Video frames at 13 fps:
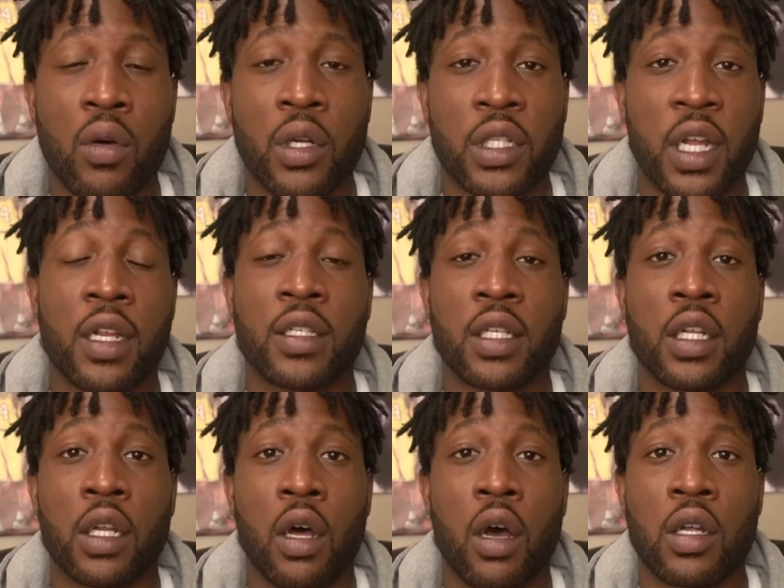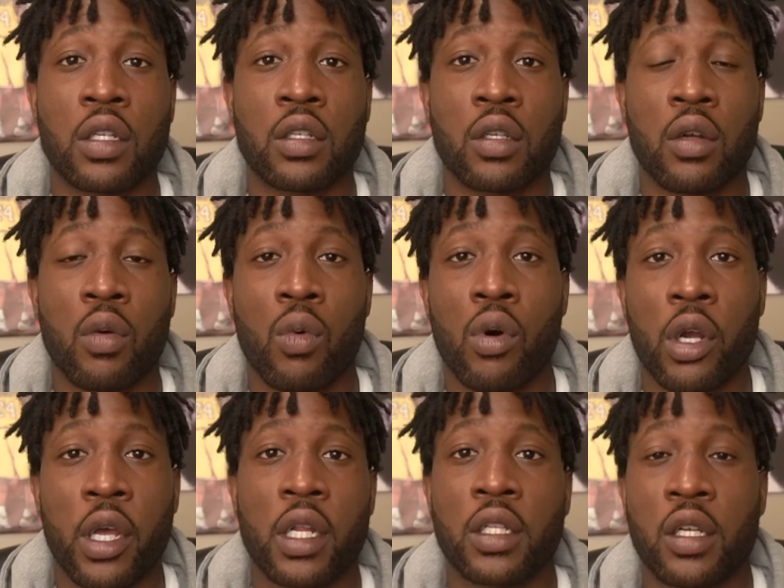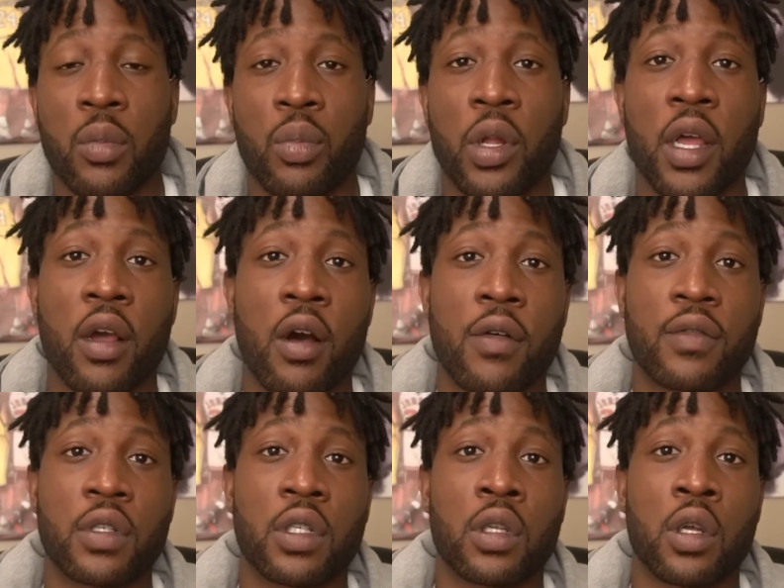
or Tennessee loss, we'll get into the playoffs.